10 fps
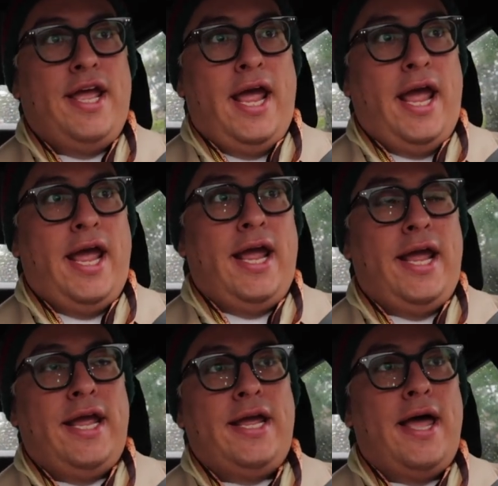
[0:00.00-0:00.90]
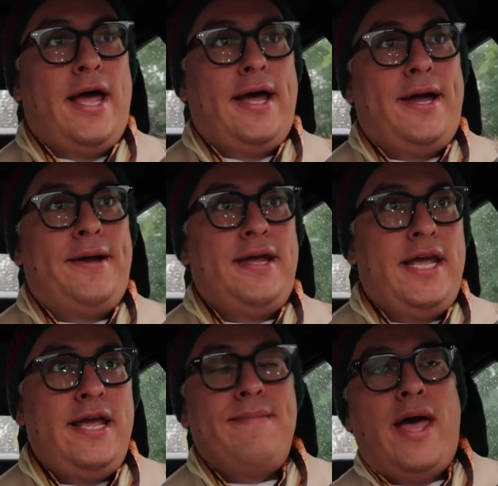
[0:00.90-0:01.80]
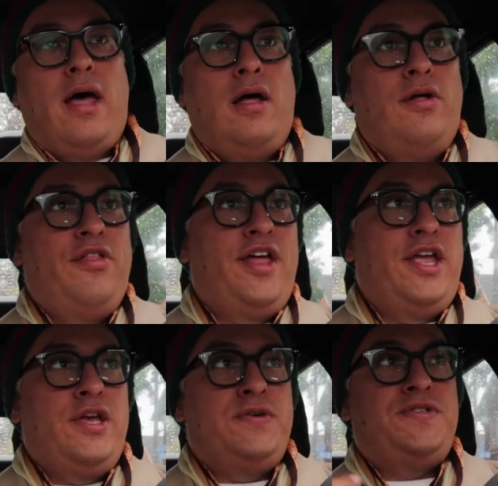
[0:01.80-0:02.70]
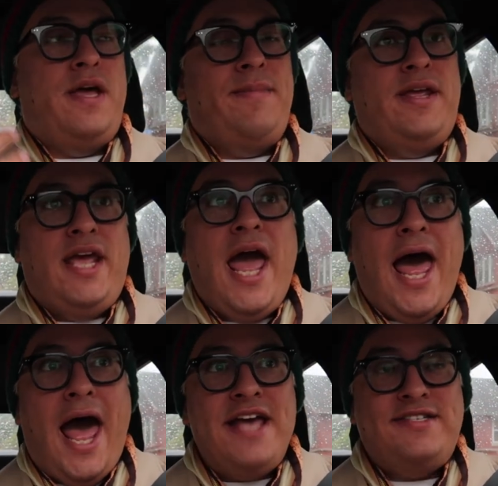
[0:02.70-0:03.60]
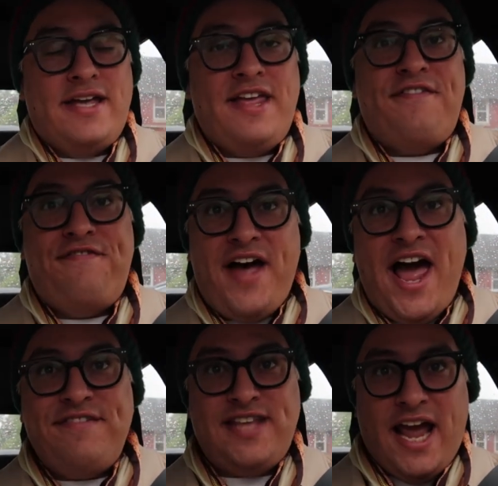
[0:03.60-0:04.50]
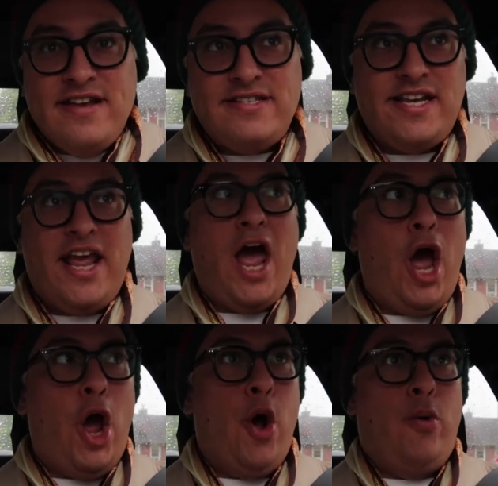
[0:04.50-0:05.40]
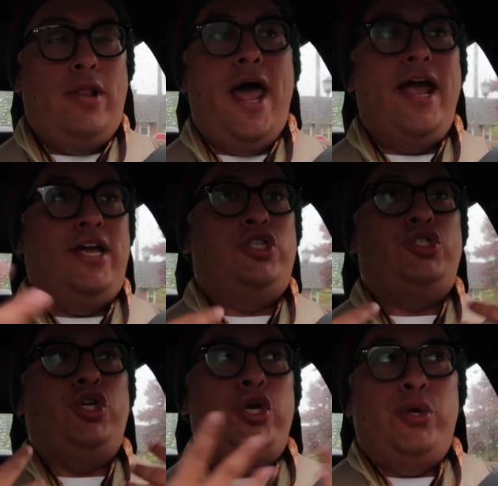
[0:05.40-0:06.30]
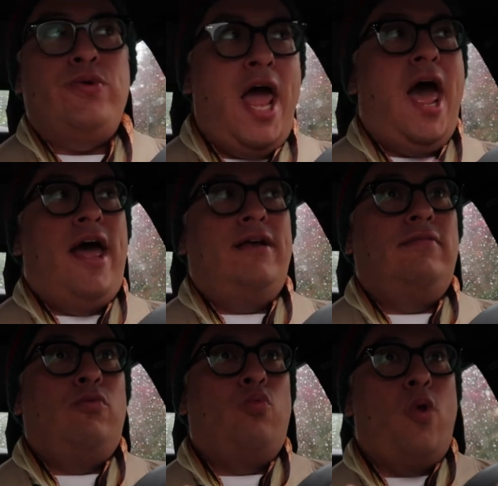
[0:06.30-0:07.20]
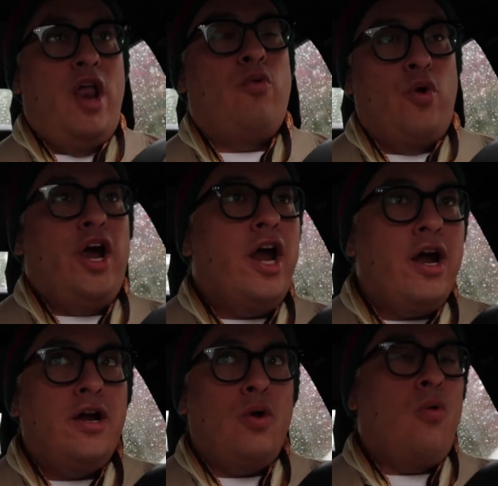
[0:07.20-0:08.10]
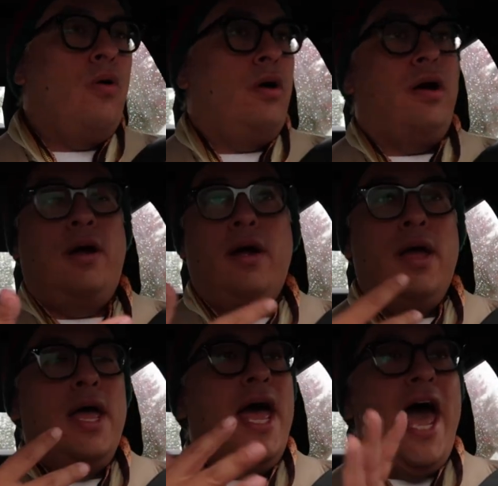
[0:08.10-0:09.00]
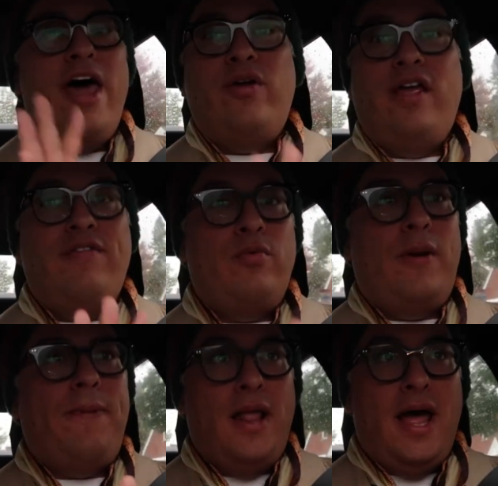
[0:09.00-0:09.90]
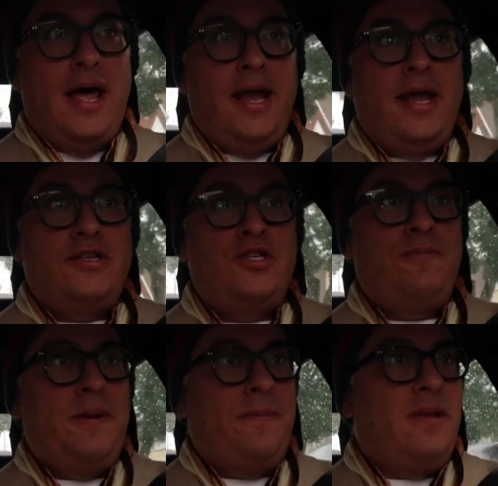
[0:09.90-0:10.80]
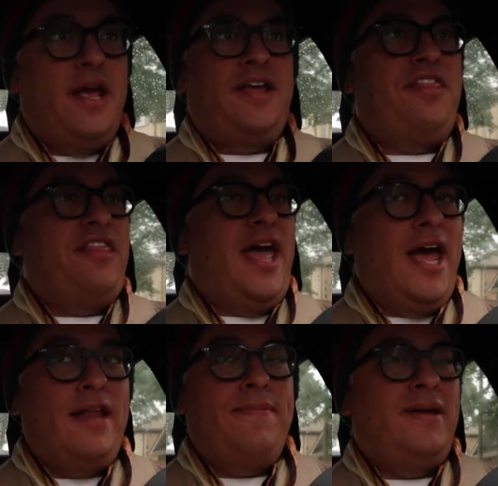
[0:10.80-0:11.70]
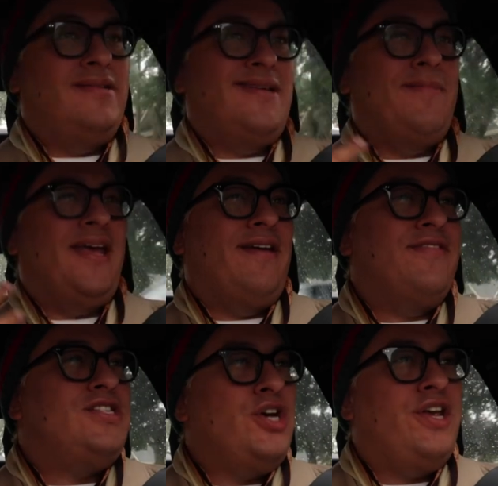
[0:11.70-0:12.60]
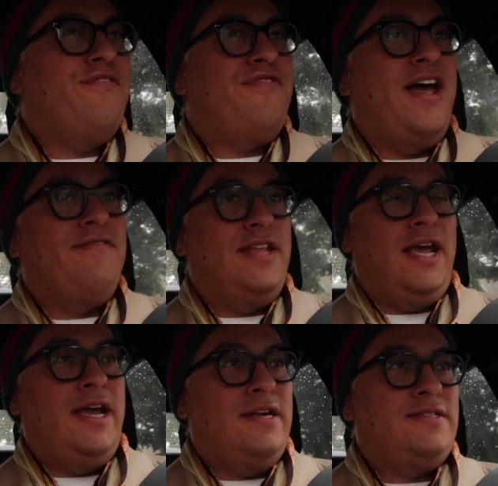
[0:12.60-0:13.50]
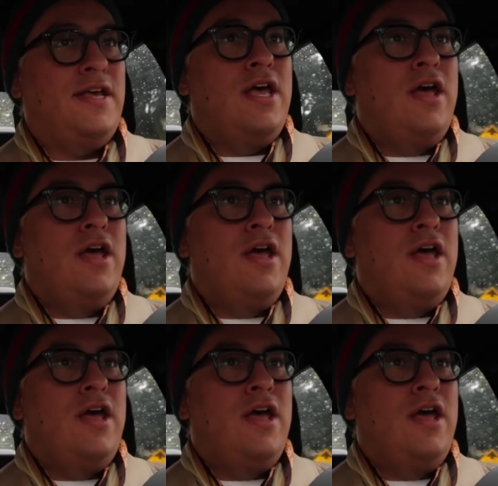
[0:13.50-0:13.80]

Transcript: a uh, email that you sent me. Yeah, I sent that five days ago. Like, do you not want to work? Or I don't even reply to people like that because I'm like, if it took you five days